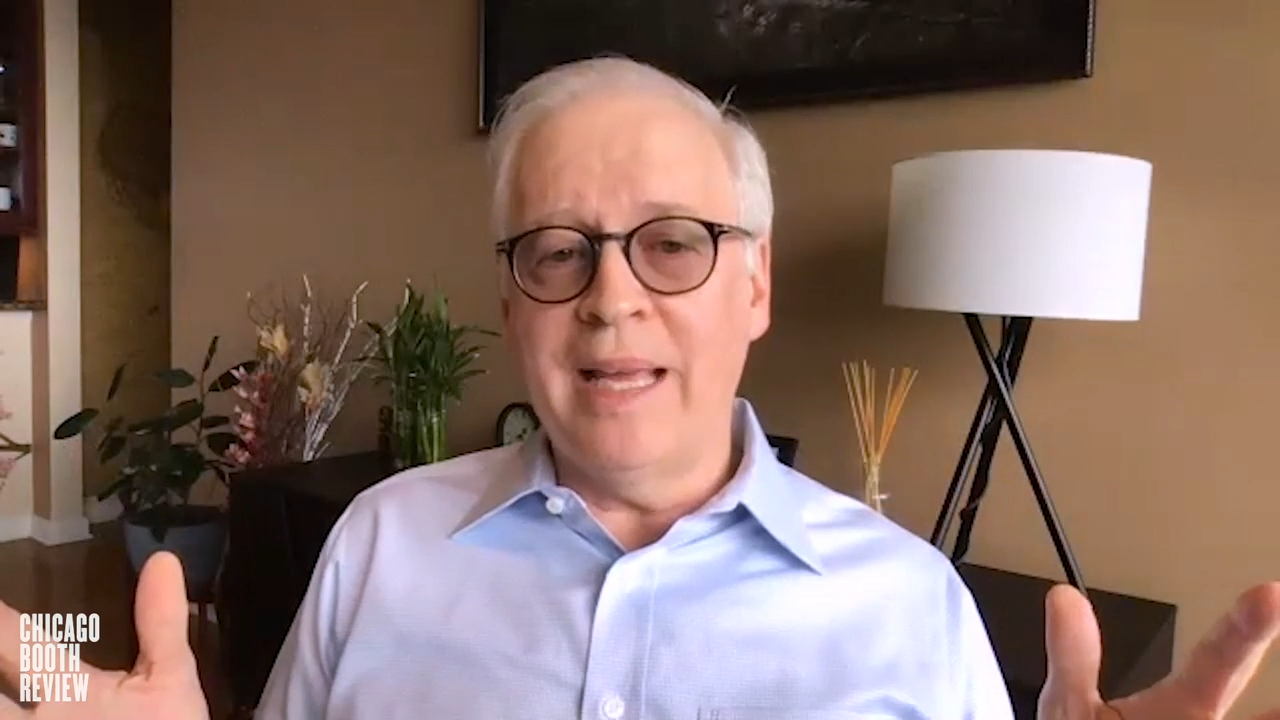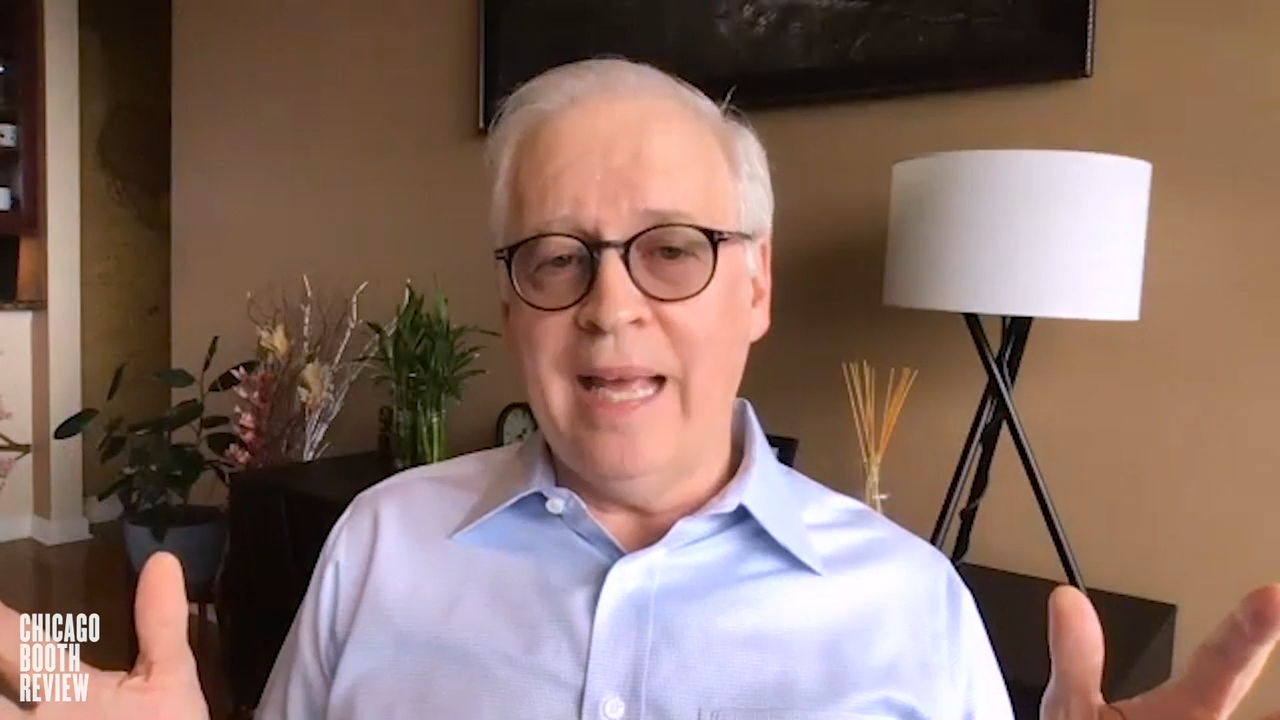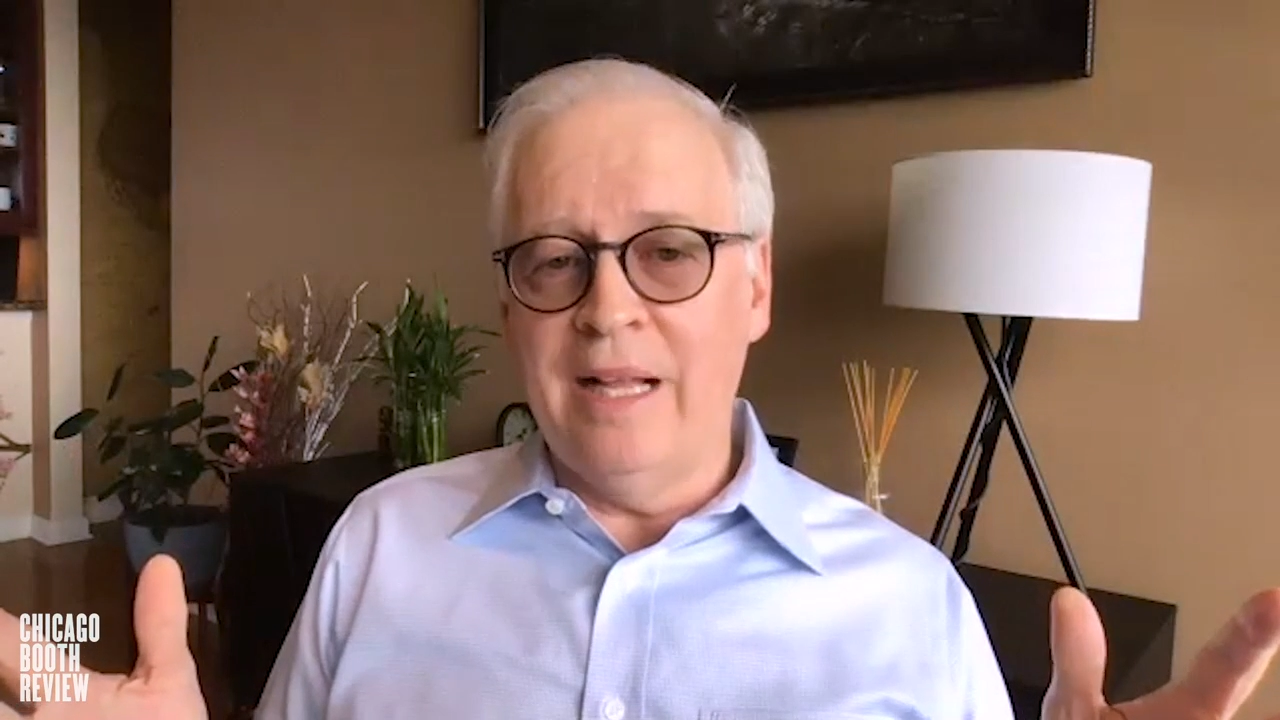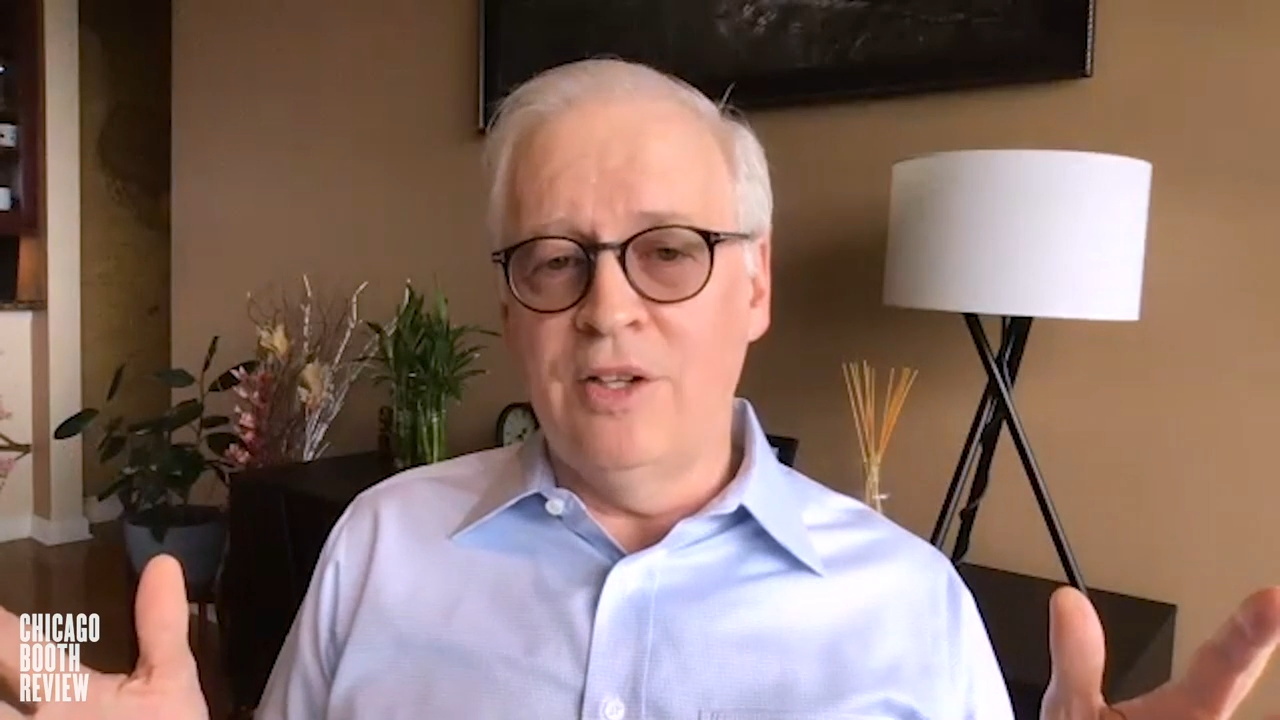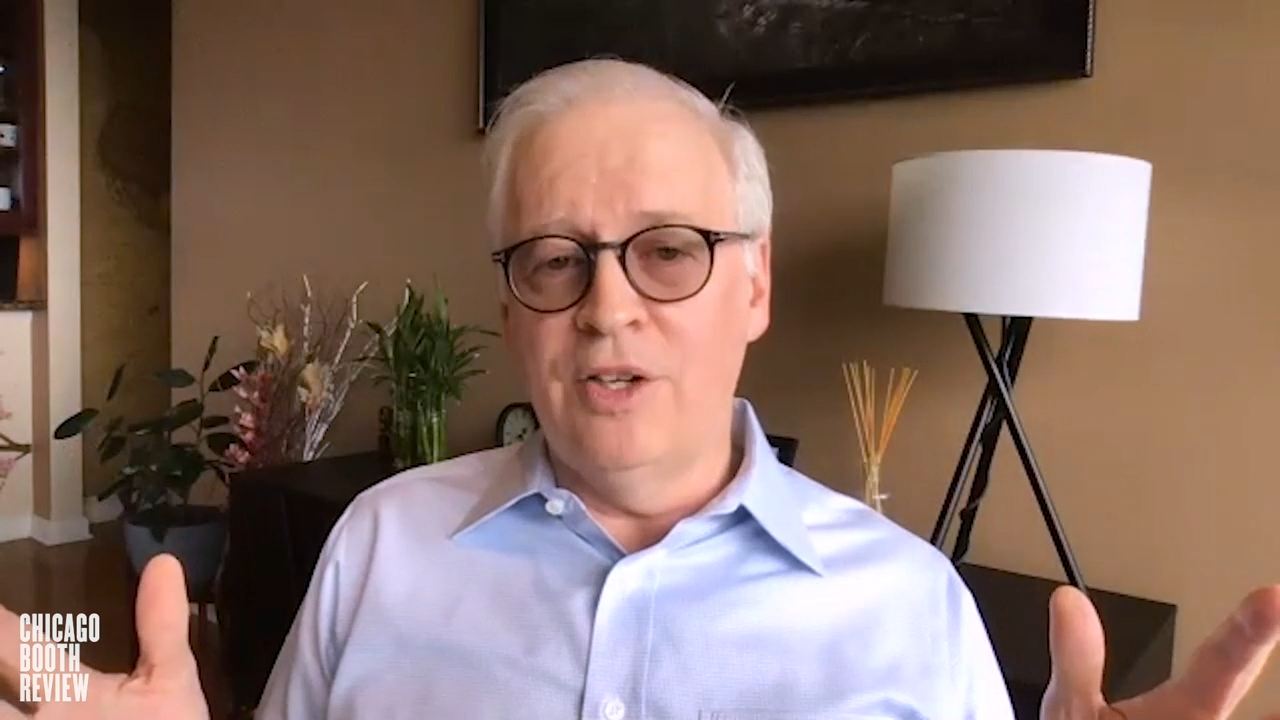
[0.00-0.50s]

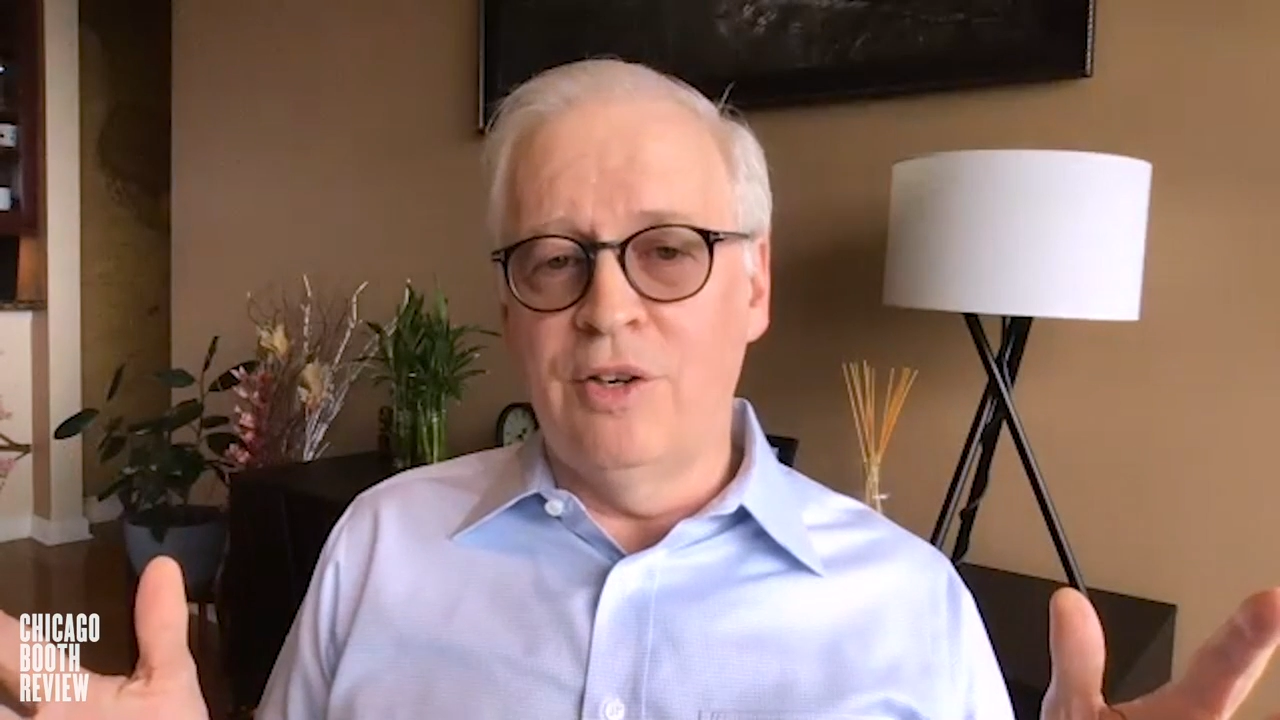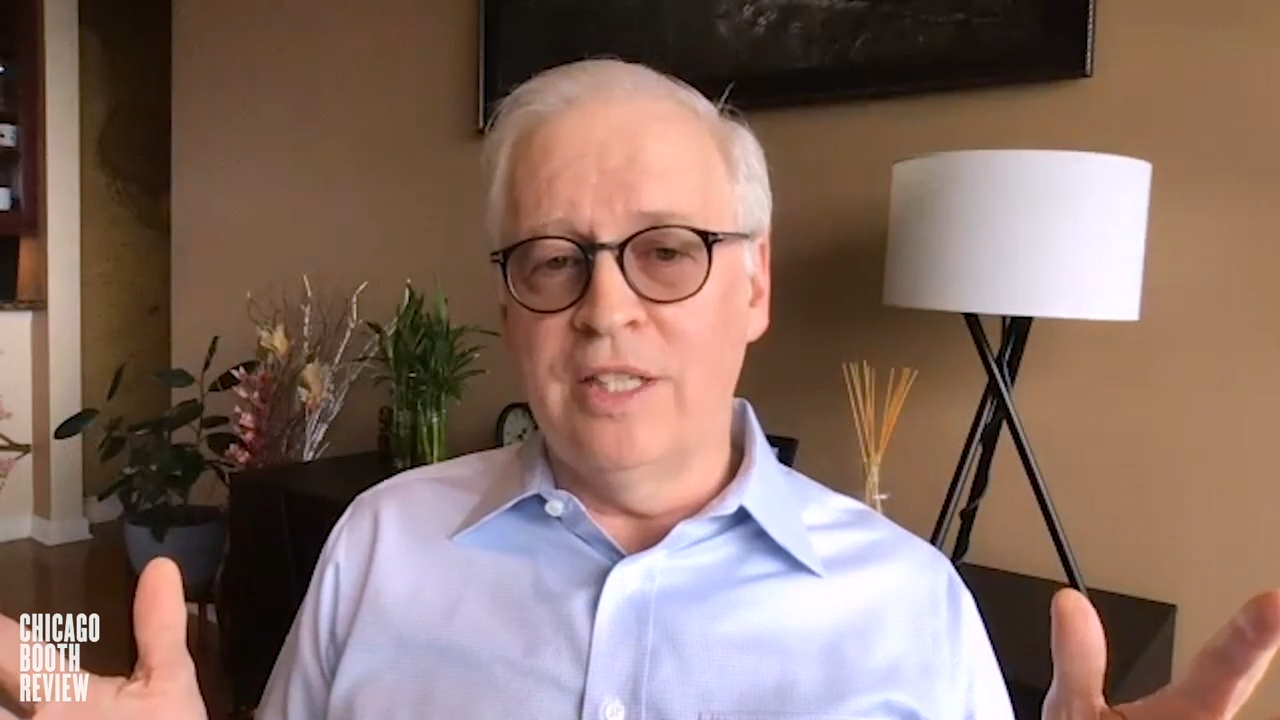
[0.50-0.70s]
calendar